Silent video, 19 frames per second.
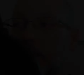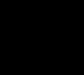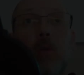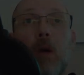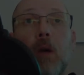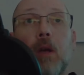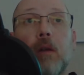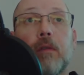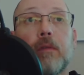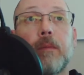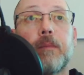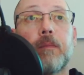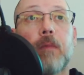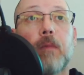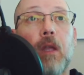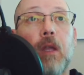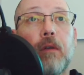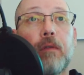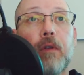Part 12.
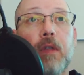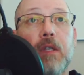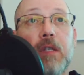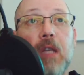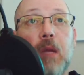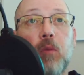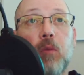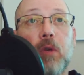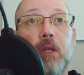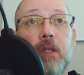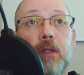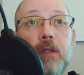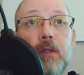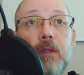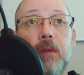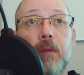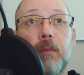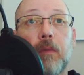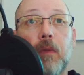For the same
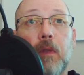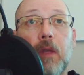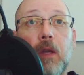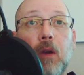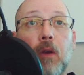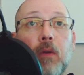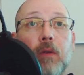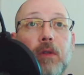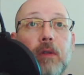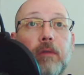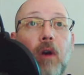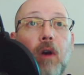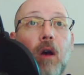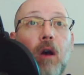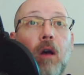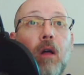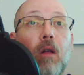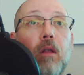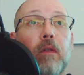reasons, the oaths of
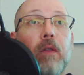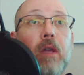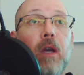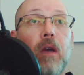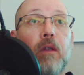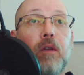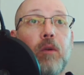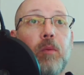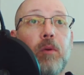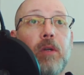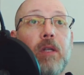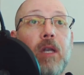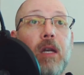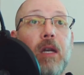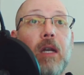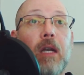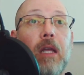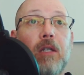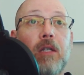all the other
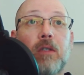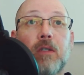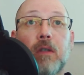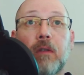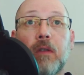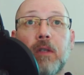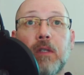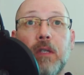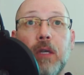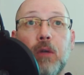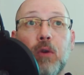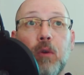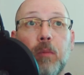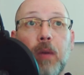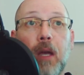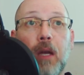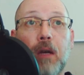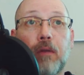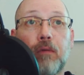pretended agents of the secret
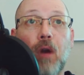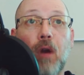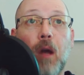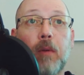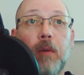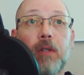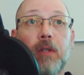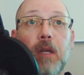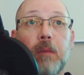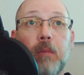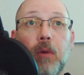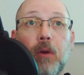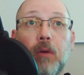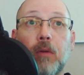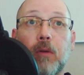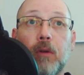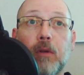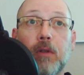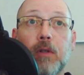band of robbers and
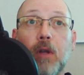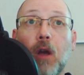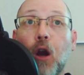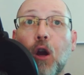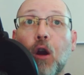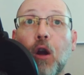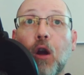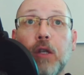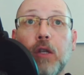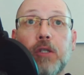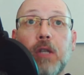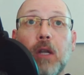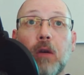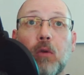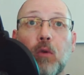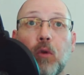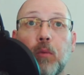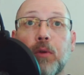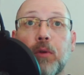murderers are on
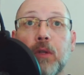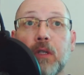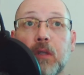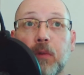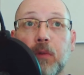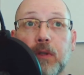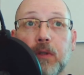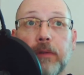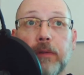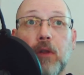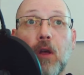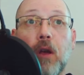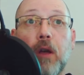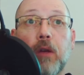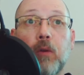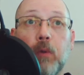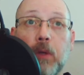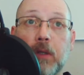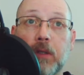general principles of law
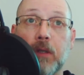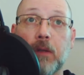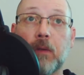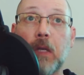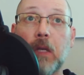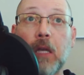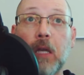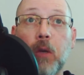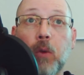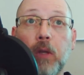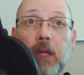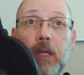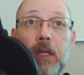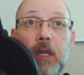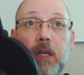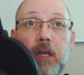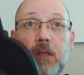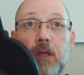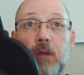and reason equally
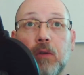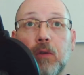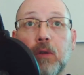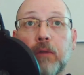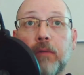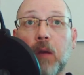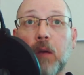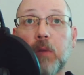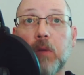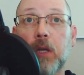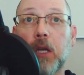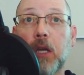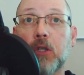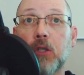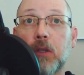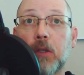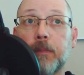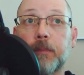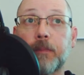destitute of
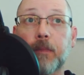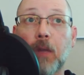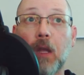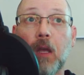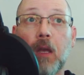obligation.